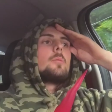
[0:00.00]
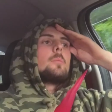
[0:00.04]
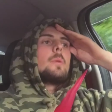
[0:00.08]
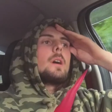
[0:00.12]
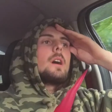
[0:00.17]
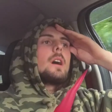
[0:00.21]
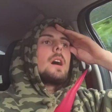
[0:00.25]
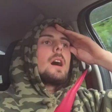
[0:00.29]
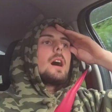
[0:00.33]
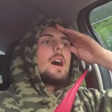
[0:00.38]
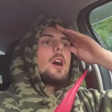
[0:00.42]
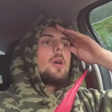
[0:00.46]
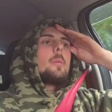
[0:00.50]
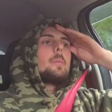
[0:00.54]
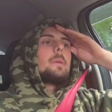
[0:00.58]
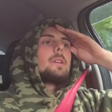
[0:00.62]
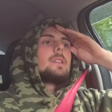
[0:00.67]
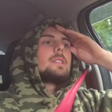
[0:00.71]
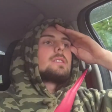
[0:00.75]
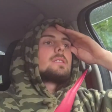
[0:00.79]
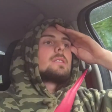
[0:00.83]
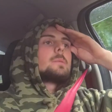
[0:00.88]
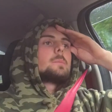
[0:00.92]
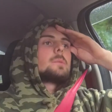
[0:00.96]
matter how
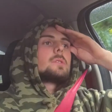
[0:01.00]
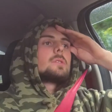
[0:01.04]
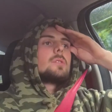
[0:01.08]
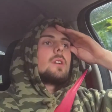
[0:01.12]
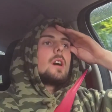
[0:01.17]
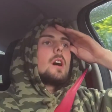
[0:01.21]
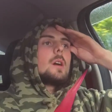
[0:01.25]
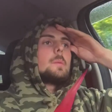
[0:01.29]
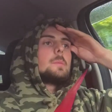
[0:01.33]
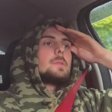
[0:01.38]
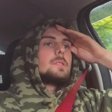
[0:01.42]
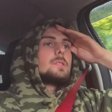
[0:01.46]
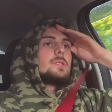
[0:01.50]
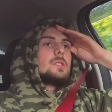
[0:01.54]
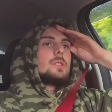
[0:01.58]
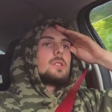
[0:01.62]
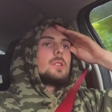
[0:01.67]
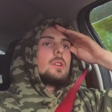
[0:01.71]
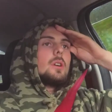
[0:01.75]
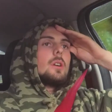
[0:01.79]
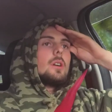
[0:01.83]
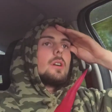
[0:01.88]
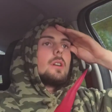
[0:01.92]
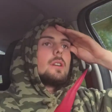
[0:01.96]
many subscribers you
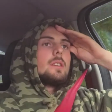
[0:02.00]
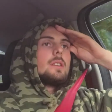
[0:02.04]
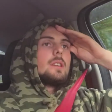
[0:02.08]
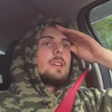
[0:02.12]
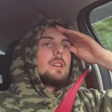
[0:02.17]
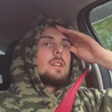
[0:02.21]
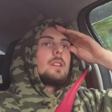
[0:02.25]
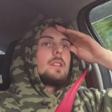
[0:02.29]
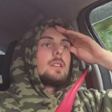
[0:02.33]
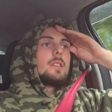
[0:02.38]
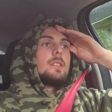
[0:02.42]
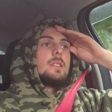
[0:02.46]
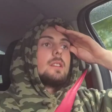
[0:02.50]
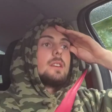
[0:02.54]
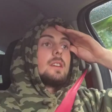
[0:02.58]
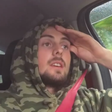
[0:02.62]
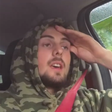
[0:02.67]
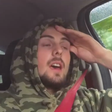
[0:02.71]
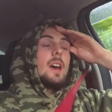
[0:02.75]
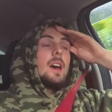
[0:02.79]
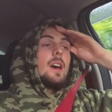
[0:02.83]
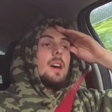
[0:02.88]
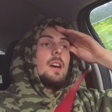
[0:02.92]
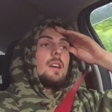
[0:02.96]
get
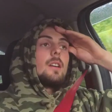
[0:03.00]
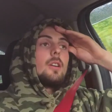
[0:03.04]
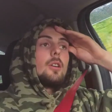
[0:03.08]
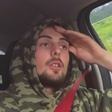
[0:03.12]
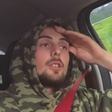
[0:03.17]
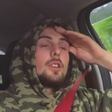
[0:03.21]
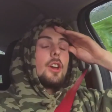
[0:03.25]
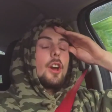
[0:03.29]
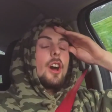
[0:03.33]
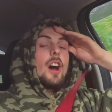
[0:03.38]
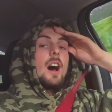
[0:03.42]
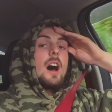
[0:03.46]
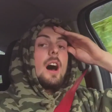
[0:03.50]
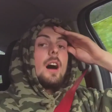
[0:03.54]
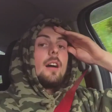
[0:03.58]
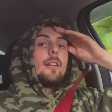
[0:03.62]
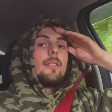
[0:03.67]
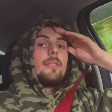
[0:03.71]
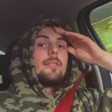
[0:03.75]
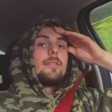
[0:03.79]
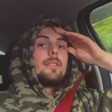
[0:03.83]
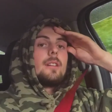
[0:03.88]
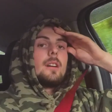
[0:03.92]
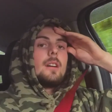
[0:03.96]
or you
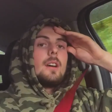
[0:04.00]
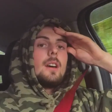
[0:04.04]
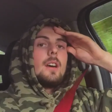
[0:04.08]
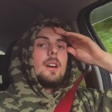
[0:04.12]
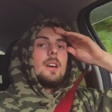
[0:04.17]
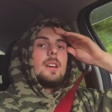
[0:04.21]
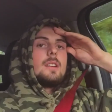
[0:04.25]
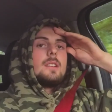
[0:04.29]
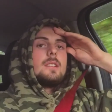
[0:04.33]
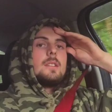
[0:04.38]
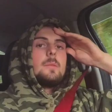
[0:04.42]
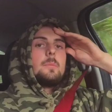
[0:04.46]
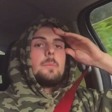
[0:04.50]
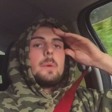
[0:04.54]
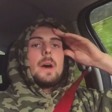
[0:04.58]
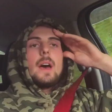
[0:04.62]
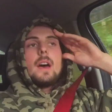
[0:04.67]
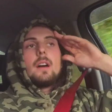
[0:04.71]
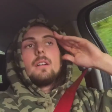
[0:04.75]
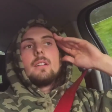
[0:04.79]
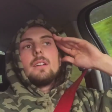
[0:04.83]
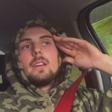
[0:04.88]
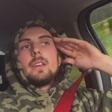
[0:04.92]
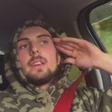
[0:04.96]
have, you
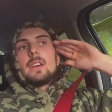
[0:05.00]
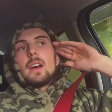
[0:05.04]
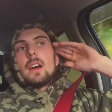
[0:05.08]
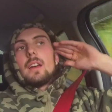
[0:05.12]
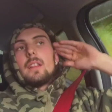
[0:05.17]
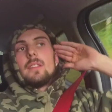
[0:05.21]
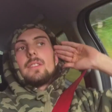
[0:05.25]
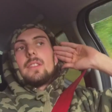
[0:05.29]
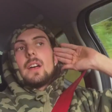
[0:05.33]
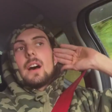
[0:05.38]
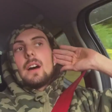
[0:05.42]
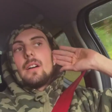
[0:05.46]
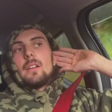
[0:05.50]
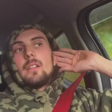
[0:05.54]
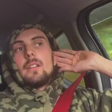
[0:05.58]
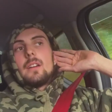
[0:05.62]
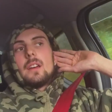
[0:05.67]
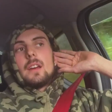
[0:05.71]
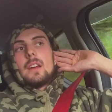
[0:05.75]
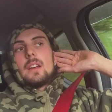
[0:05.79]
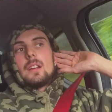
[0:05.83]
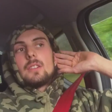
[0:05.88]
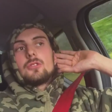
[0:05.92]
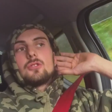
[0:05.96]
barely get that
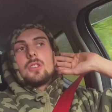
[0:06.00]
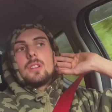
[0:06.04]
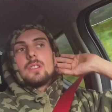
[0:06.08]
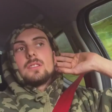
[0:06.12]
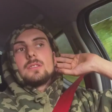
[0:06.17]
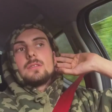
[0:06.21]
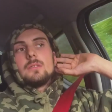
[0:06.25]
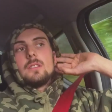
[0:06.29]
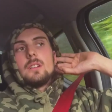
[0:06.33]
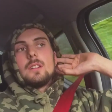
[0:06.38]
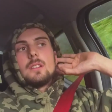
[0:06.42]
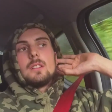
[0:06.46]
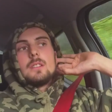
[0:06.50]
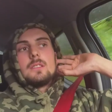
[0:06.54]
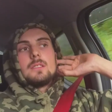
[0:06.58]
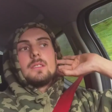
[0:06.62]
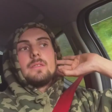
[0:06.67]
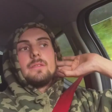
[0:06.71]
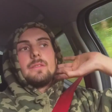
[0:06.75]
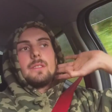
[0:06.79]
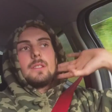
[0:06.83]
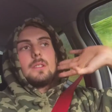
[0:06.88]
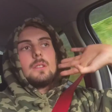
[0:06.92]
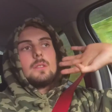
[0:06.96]
translated
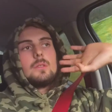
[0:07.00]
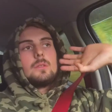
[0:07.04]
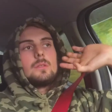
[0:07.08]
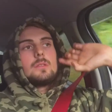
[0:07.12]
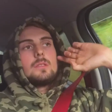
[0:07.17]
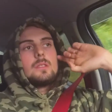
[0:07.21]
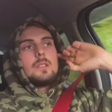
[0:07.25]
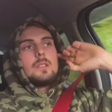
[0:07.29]
into views.